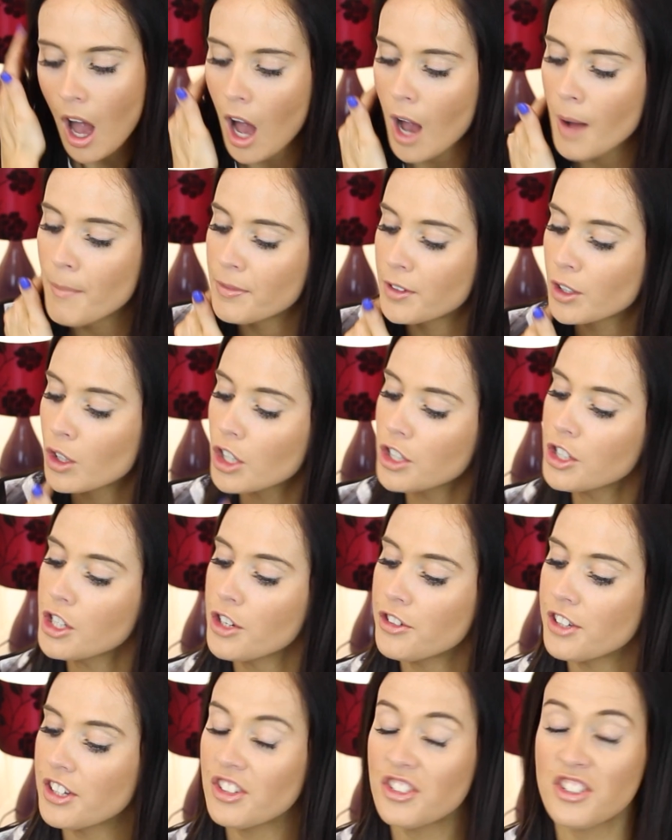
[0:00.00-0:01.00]
The good
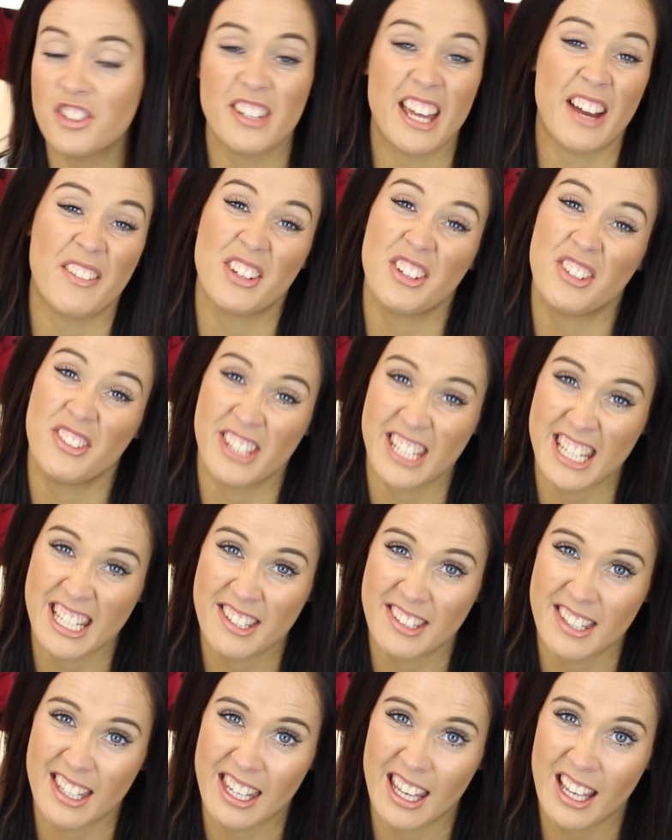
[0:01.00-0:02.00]
news is it doesn't have any
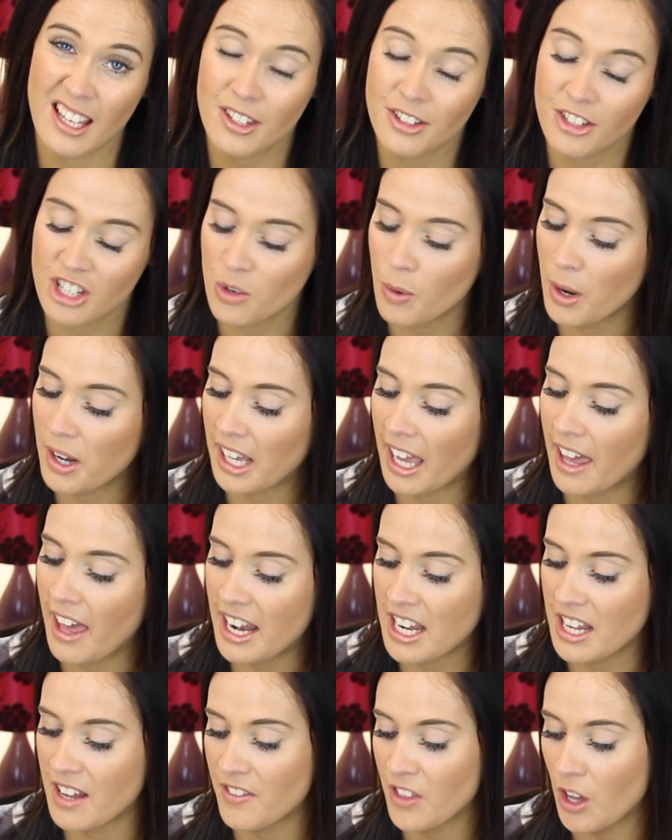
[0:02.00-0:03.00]
seeds in it, so you won't get
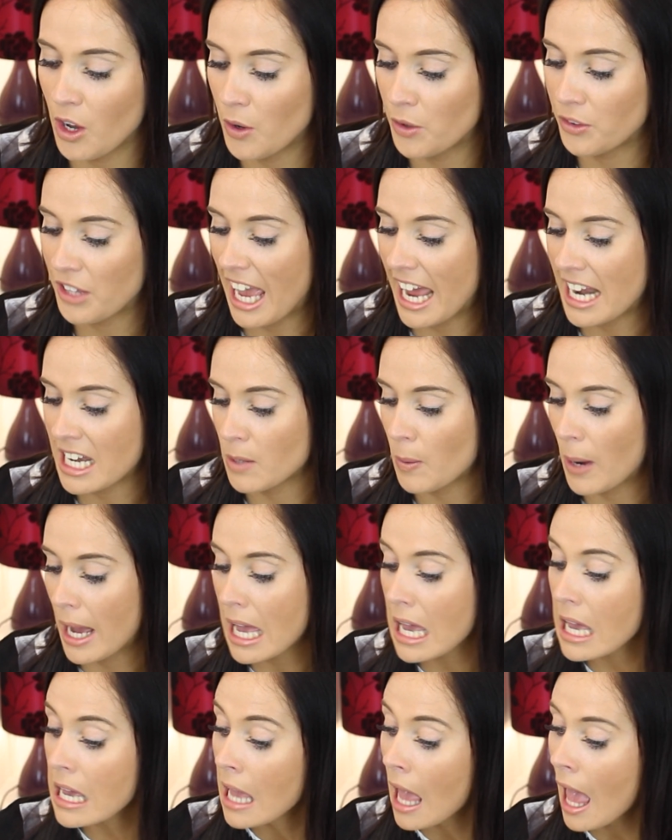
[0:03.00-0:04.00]
any of those
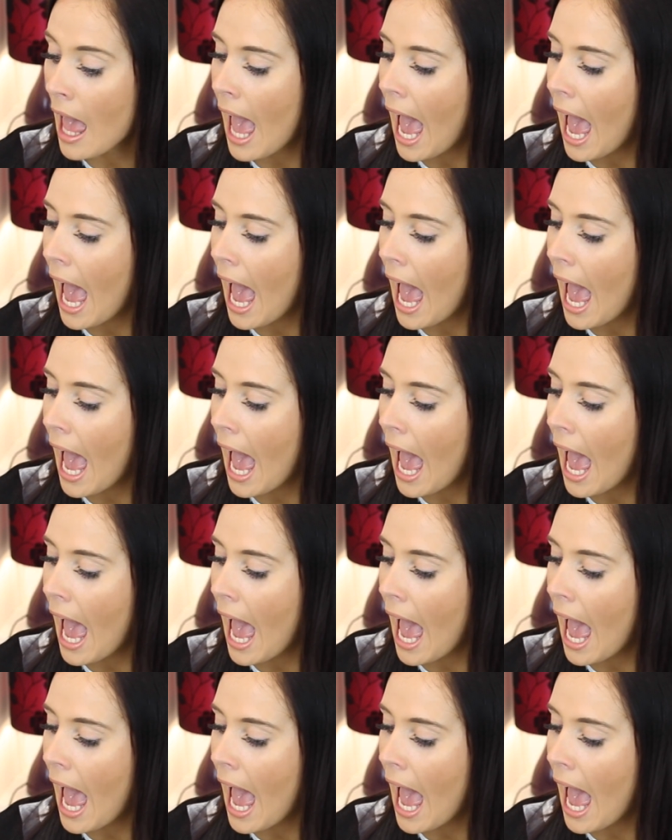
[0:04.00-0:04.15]
anywhere.